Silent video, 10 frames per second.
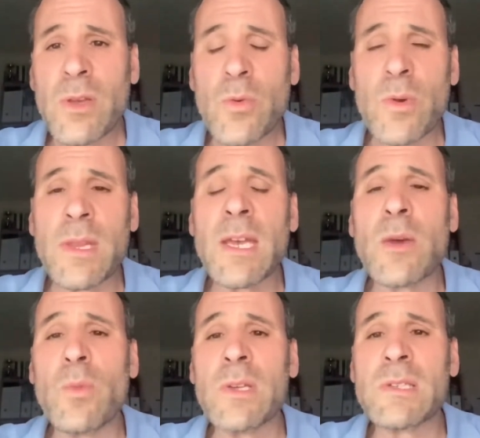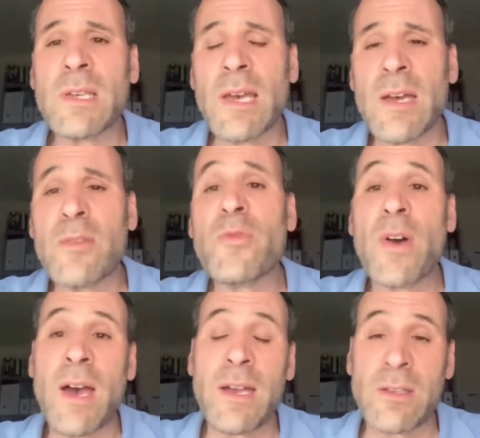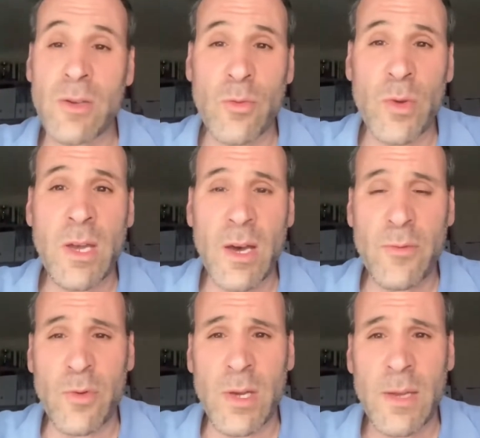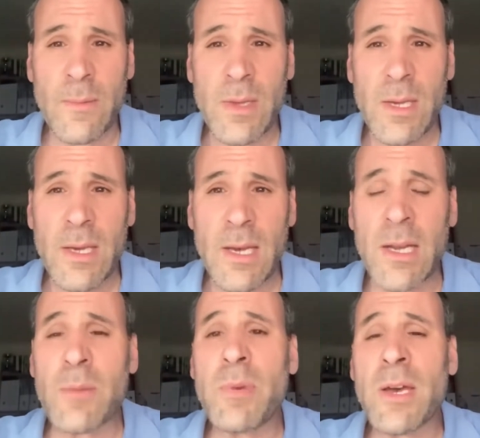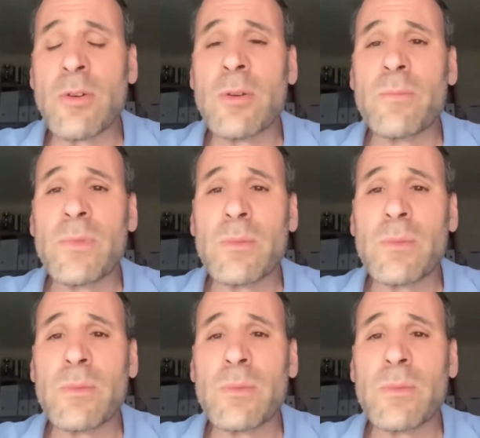where they can once again find recovery and a better,